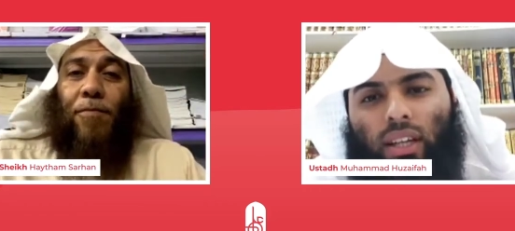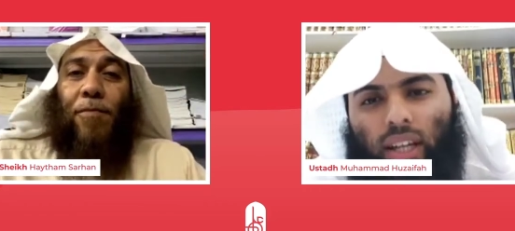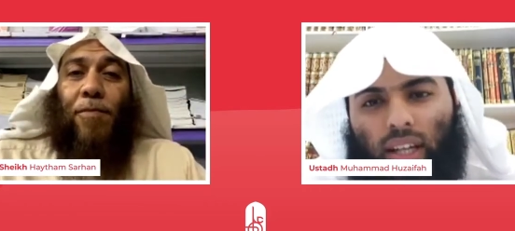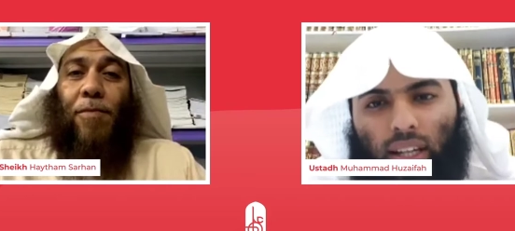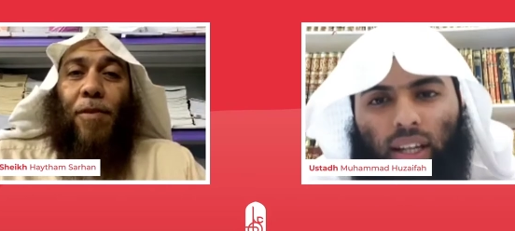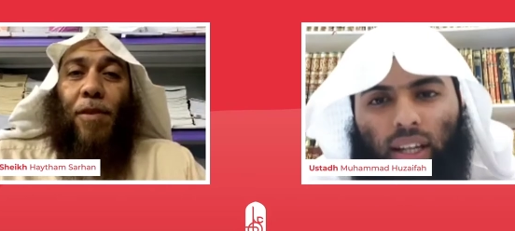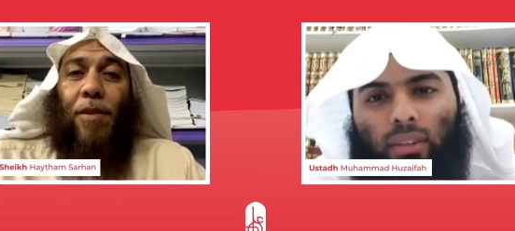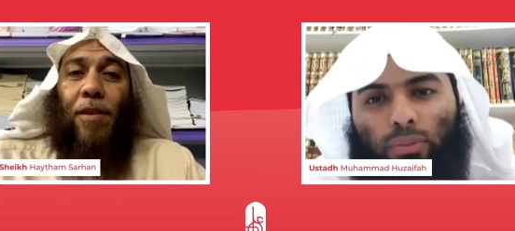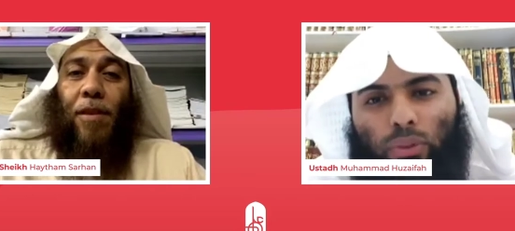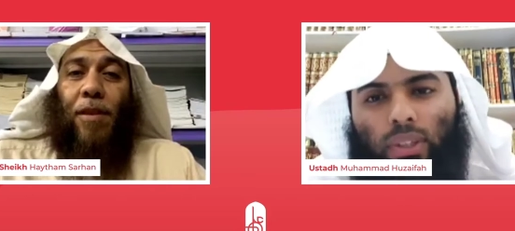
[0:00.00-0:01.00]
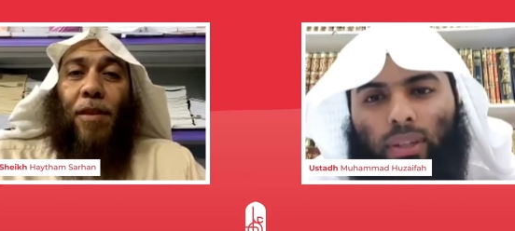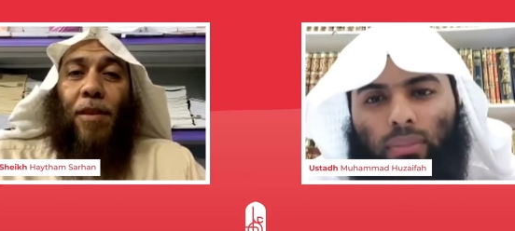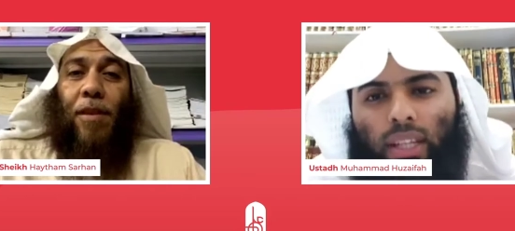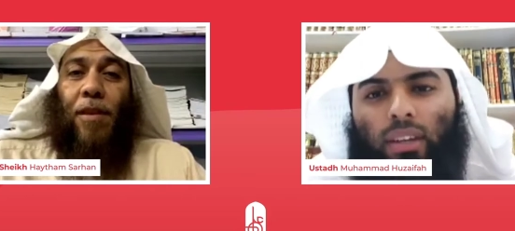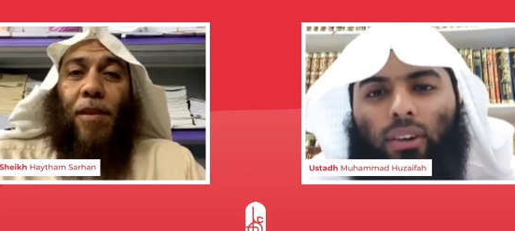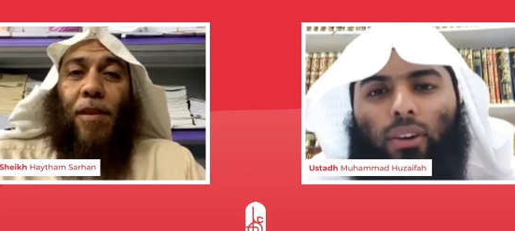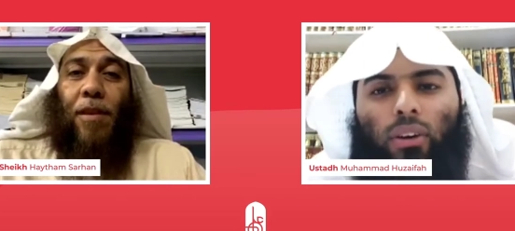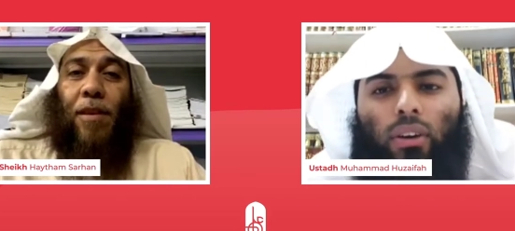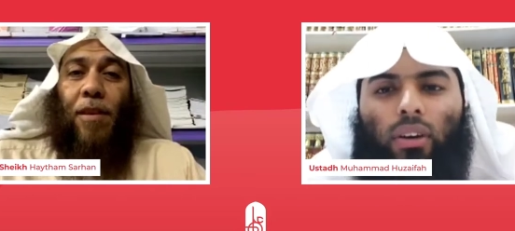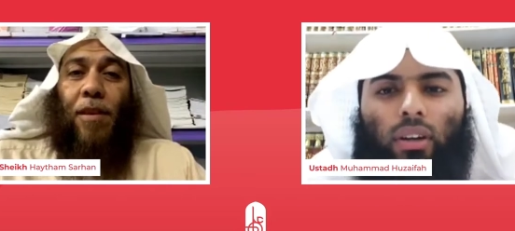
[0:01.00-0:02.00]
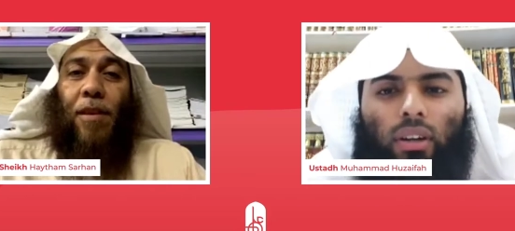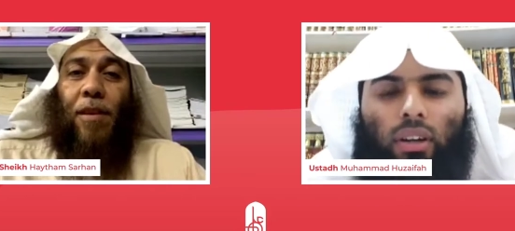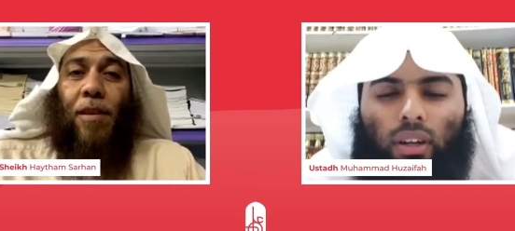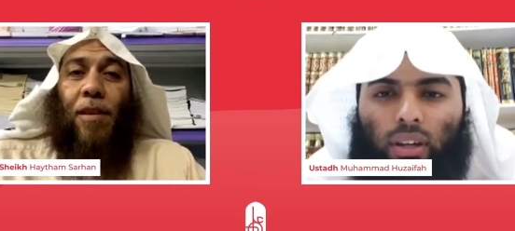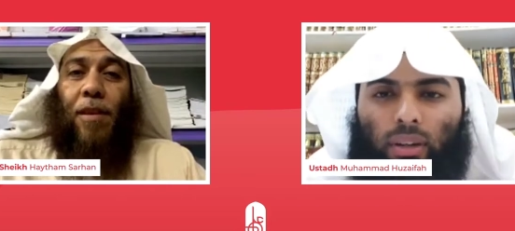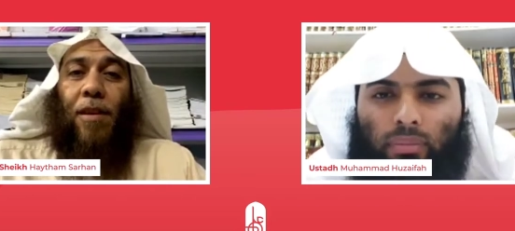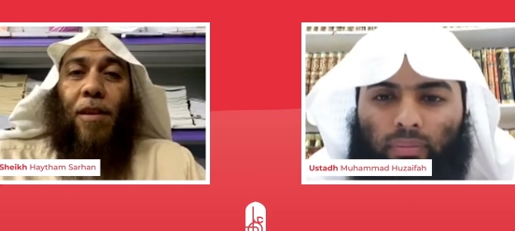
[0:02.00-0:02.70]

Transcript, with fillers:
Speaker 1: halal food and money or haram?